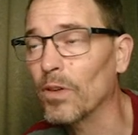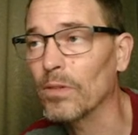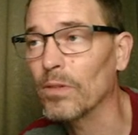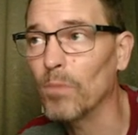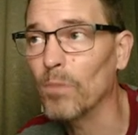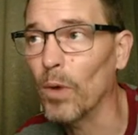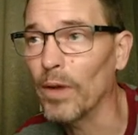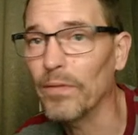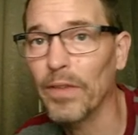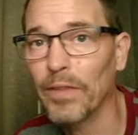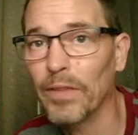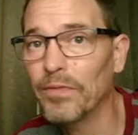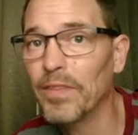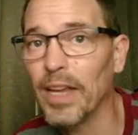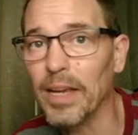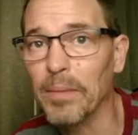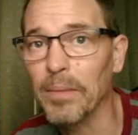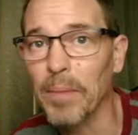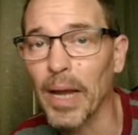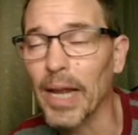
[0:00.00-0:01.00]
what,
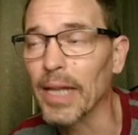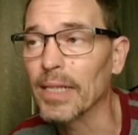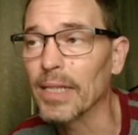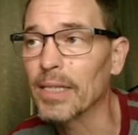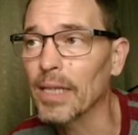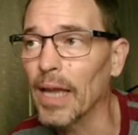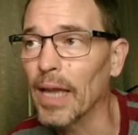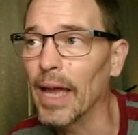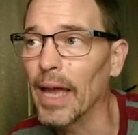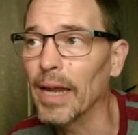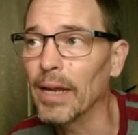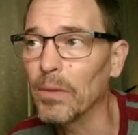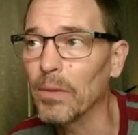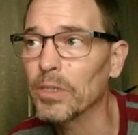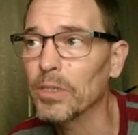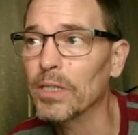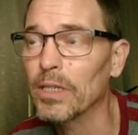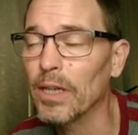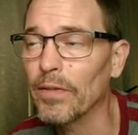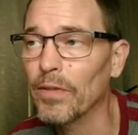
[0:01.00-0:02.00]
15 minutes, and it
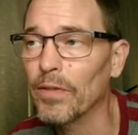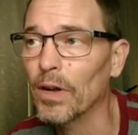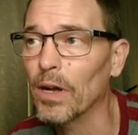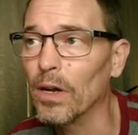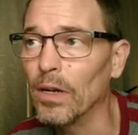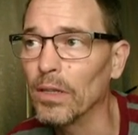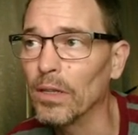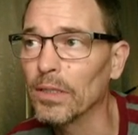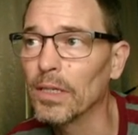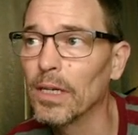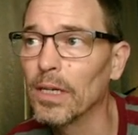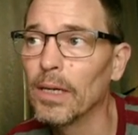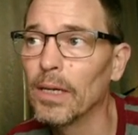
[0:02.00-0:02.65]
was difficult